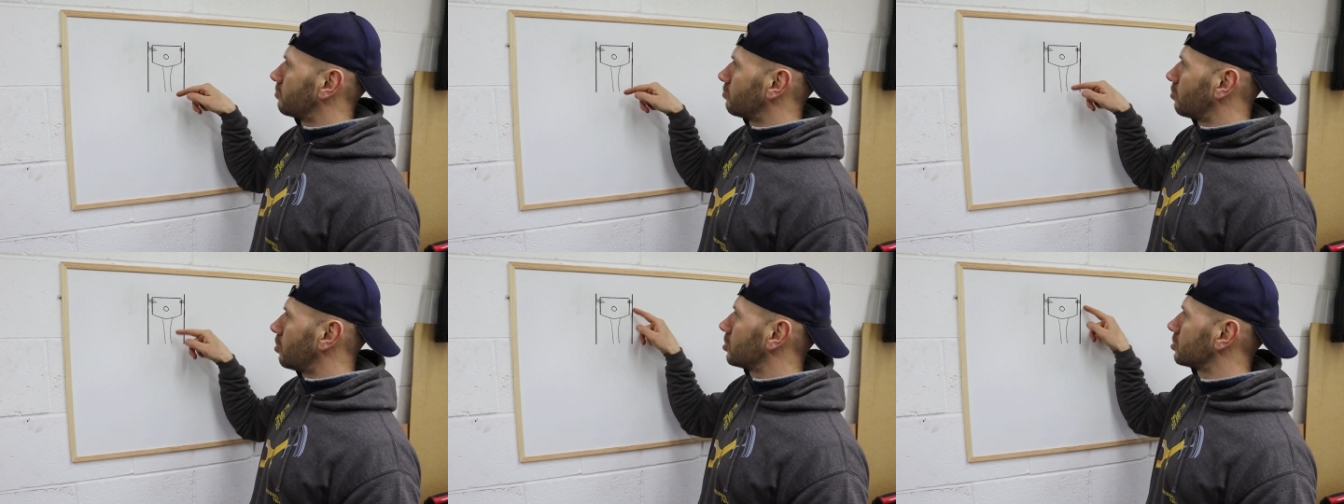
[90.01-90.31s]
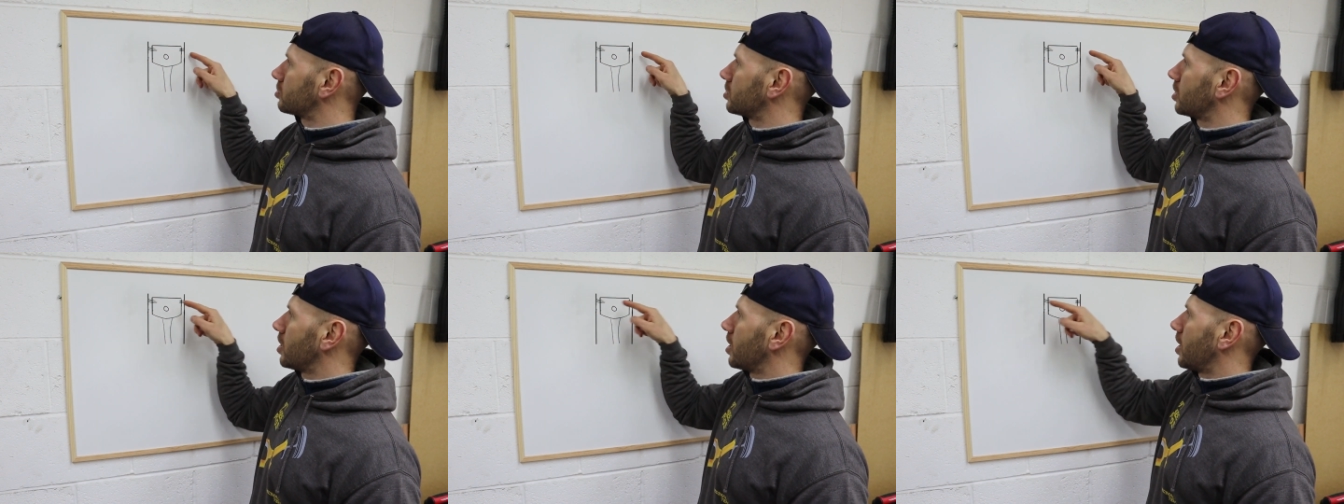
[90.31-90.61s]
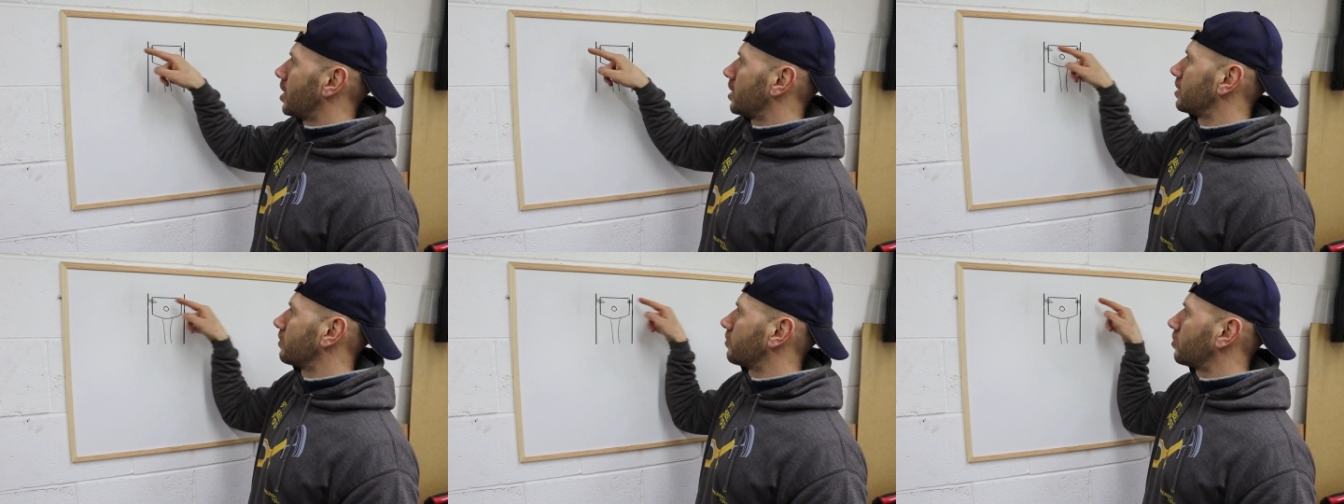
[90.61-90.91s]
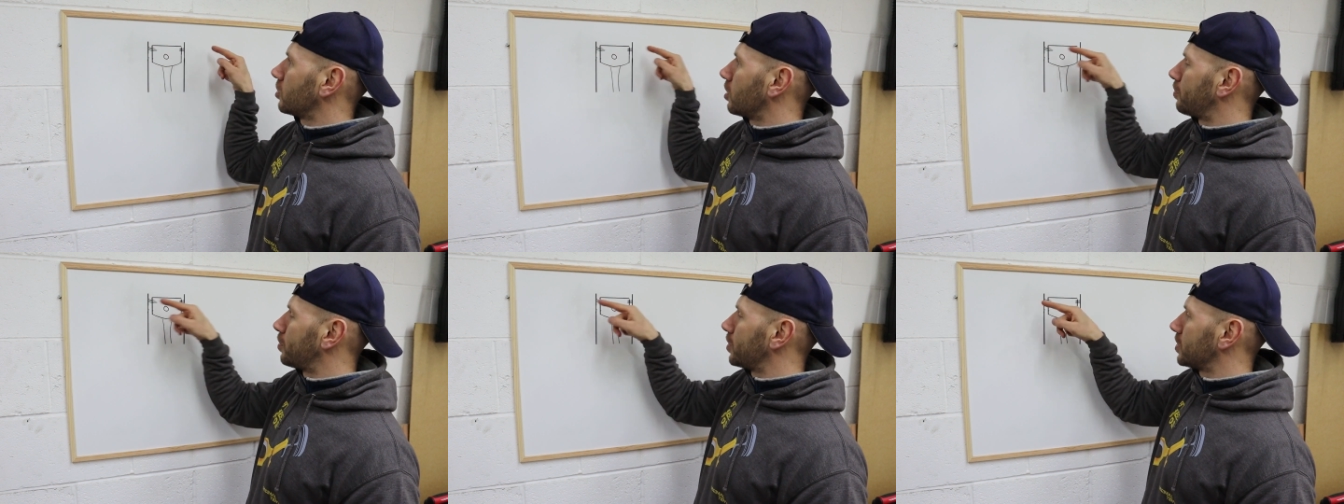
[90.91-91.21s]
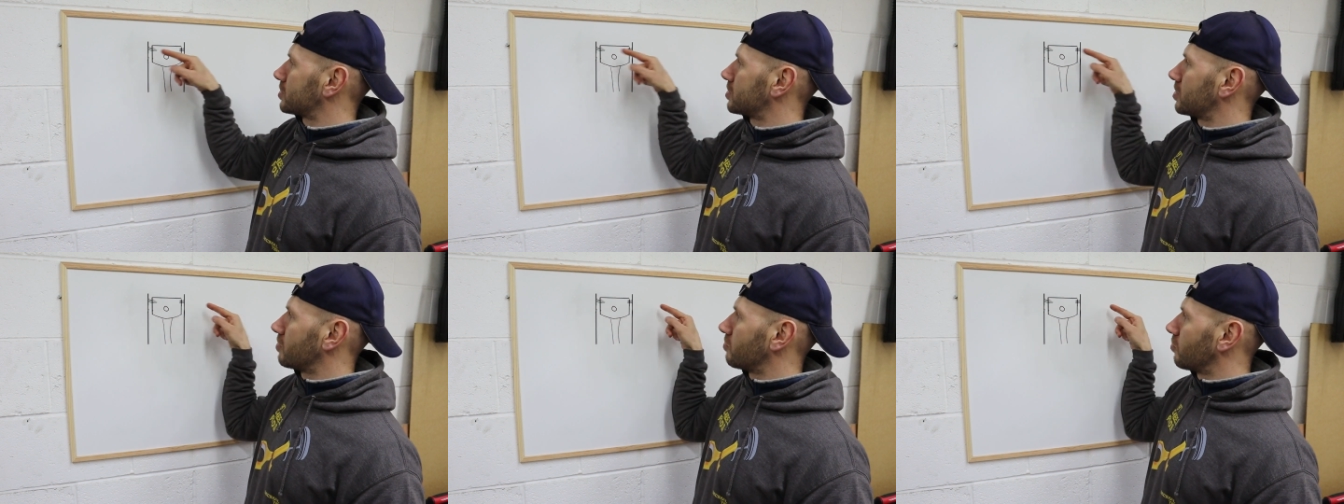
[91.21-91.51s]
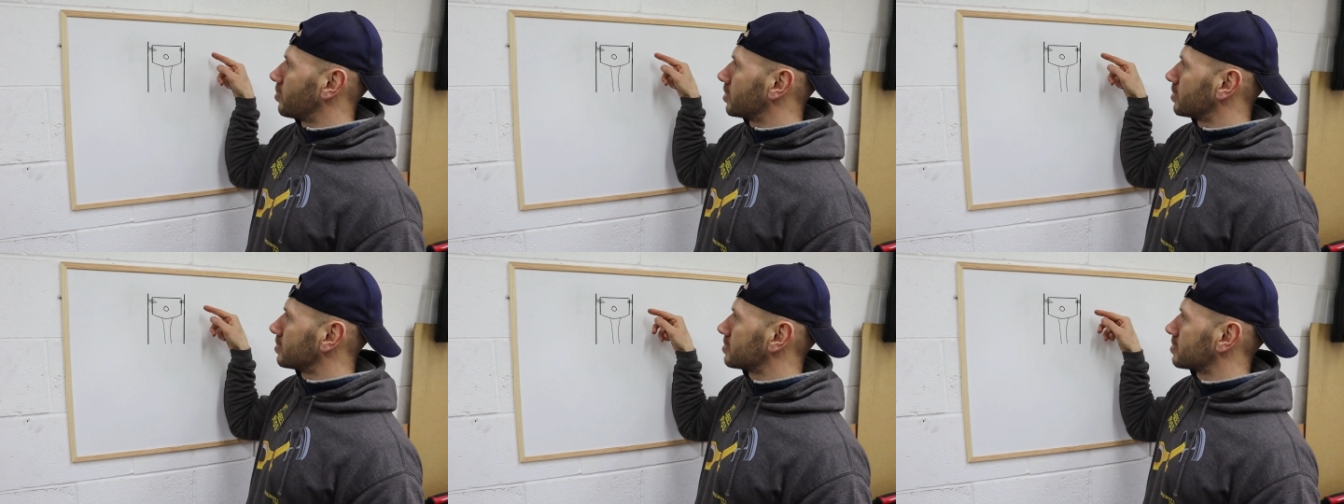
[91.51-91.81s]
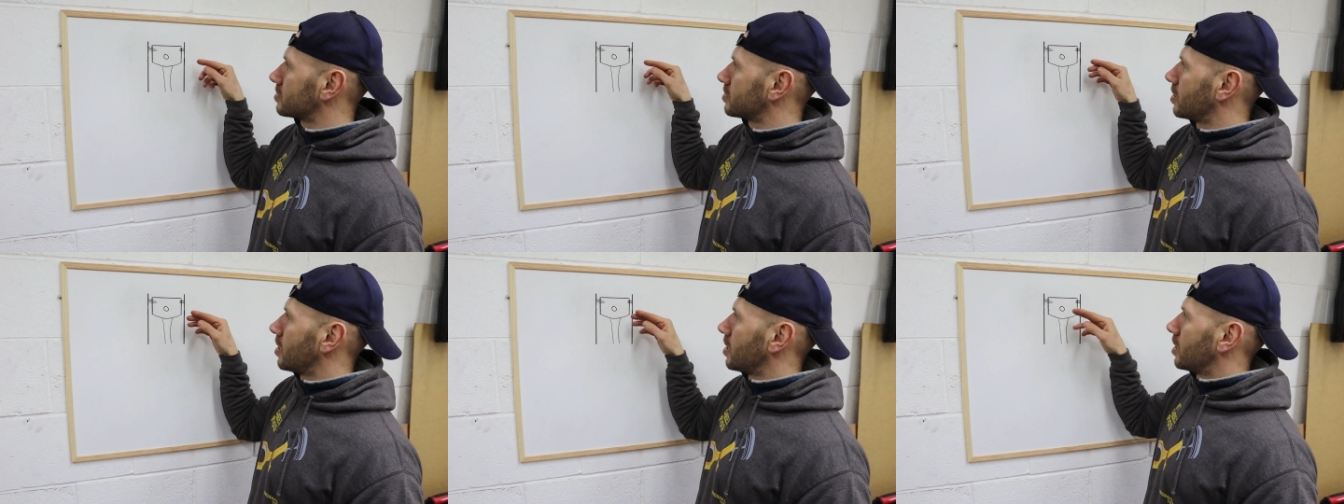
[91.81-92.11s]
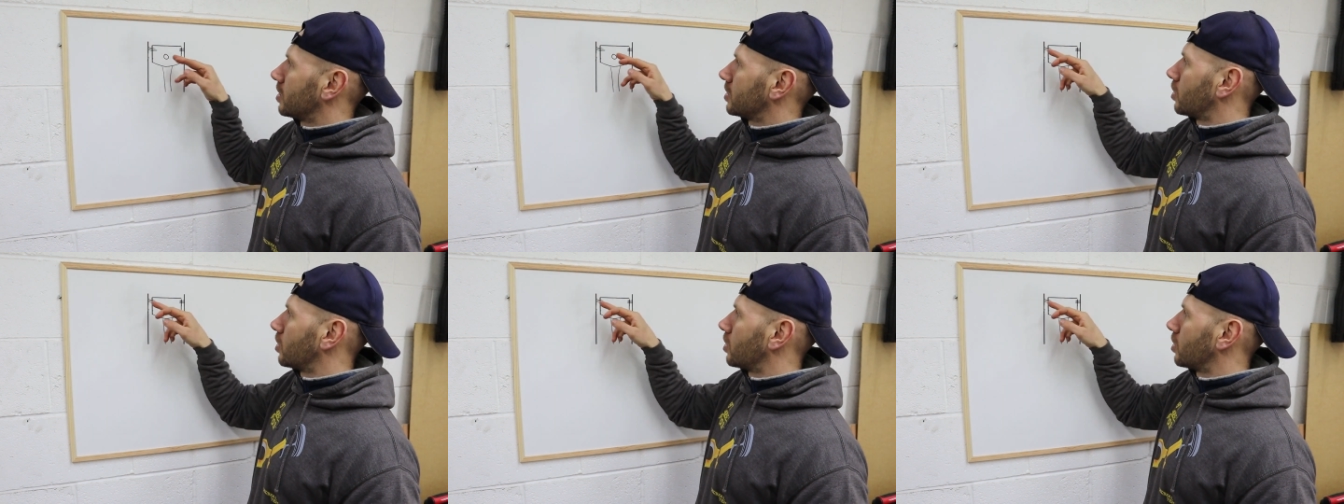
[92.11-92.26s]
your rod, and you've got your piston rings.